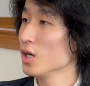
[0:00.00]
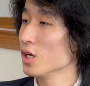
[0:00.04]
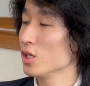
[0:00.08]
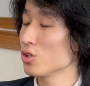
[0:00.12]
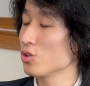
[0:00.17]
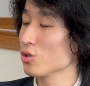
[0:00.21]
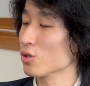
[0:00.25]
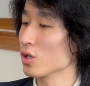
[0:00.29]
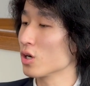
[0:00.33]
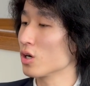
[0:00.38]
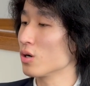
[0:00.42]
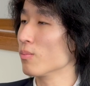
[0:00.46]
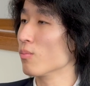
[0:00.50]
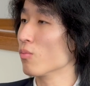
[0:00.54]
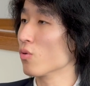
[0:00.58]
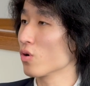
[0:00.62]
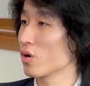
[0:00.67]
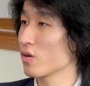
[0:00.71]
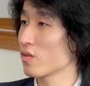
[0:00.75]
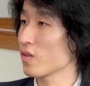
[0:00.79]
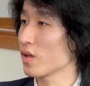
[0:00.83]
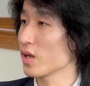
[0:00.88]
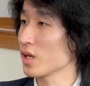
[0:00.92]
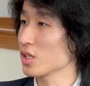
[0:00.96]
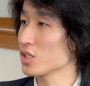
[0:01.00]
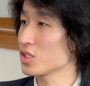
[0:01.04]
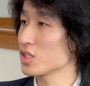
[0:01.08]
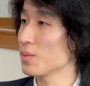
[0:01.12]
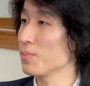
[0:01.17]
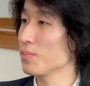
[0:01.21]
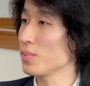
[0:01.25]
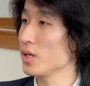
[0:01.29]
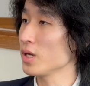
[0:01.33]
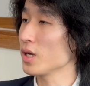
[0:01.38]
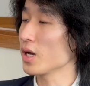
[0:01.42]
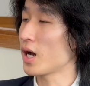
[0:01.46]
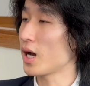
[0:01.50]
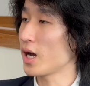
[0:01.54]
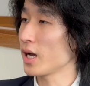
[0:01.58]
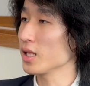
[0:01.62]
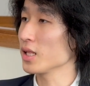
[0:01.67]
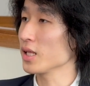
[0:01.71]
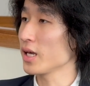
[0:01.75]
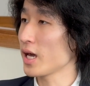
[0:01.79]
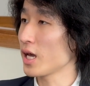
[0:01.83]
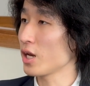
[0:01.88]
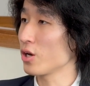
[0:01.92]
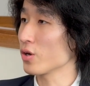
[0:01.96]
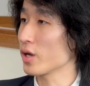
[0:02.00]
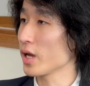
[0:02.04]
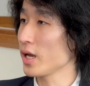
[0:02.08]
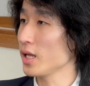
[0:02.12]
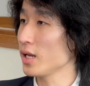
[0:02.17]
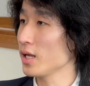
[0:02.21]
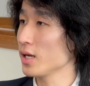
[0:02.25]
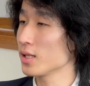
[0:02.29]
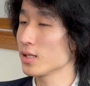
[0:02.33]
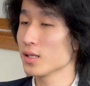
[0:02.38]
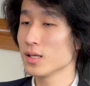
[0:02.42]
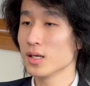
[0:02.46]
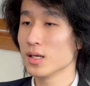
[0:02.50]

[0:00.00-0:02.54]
to learn more things and being highly educated